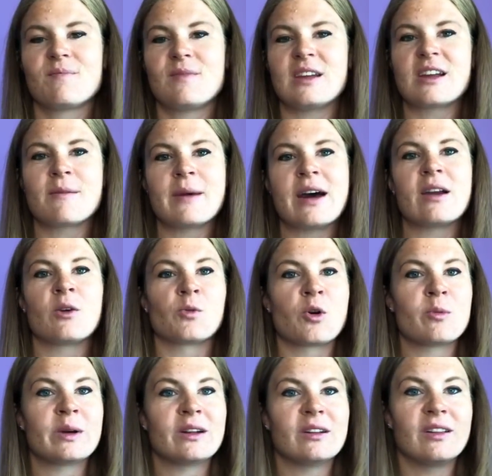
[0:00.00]
think about
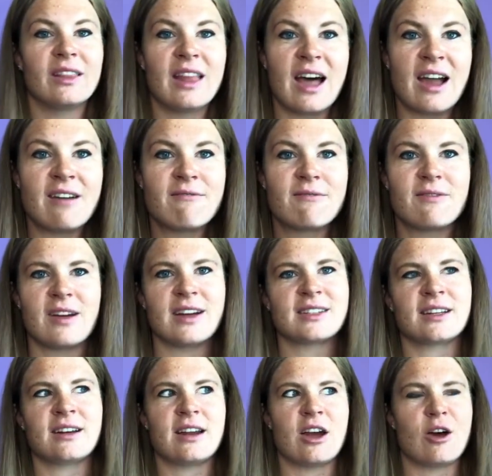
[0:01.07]
Aroma Life
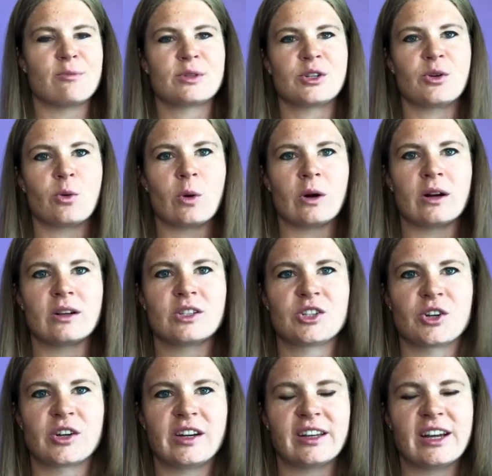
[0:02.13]
as in helps your
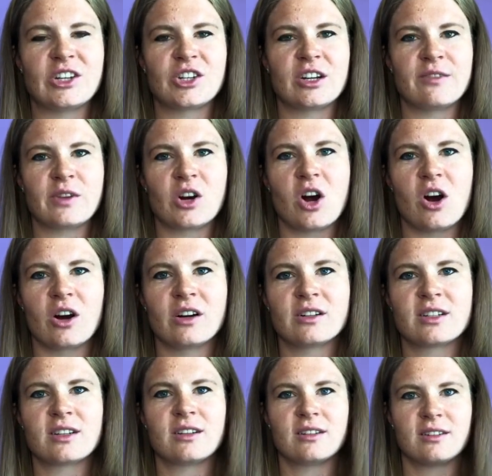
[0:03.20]
circulation of your
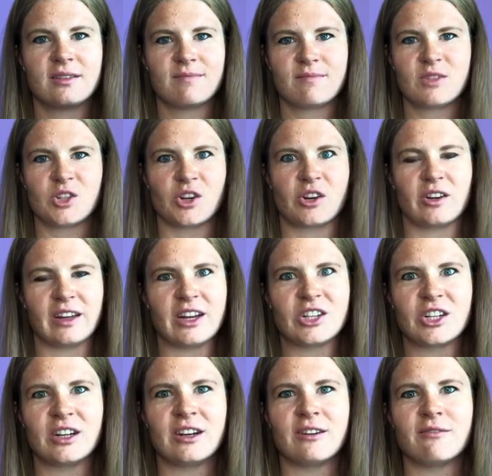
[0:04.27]
heart,
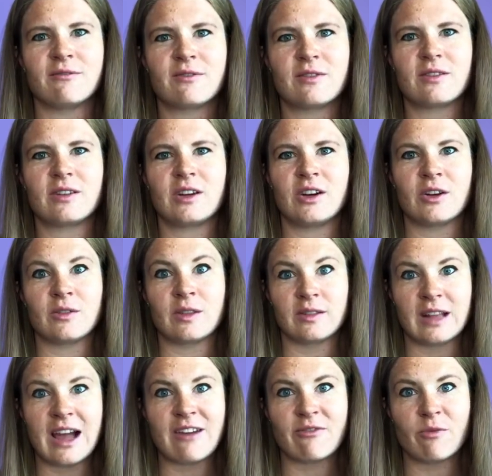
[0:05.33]
circulation of, the
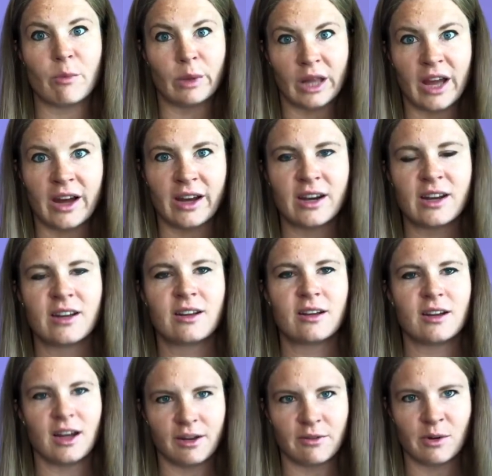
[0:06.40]
life blood
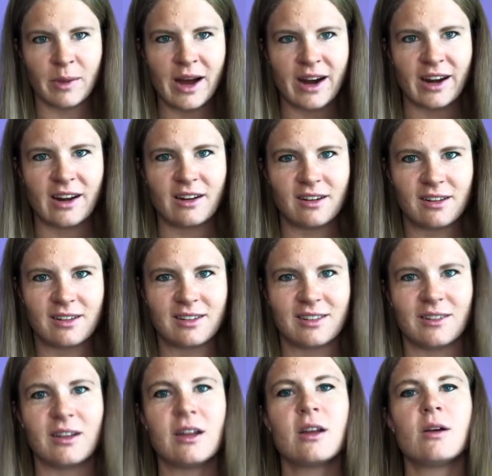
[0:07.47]
of your body,
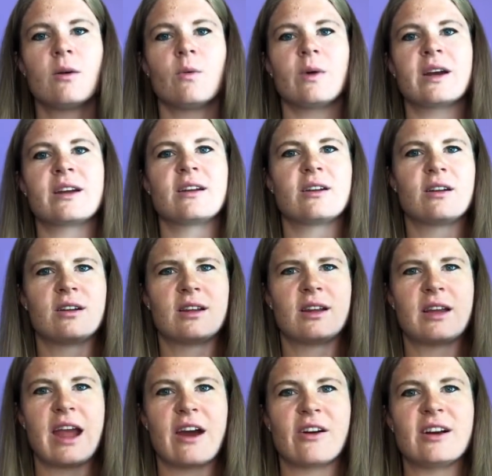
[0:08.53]
what
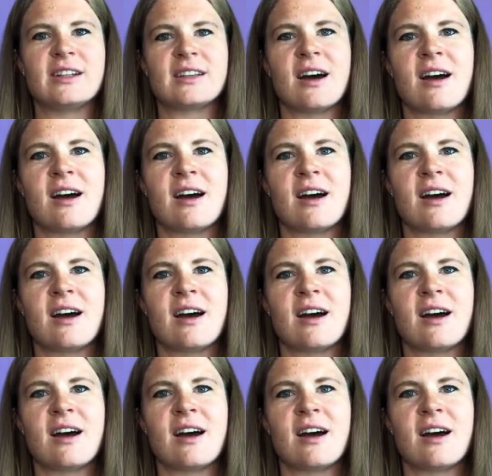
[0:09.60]
carries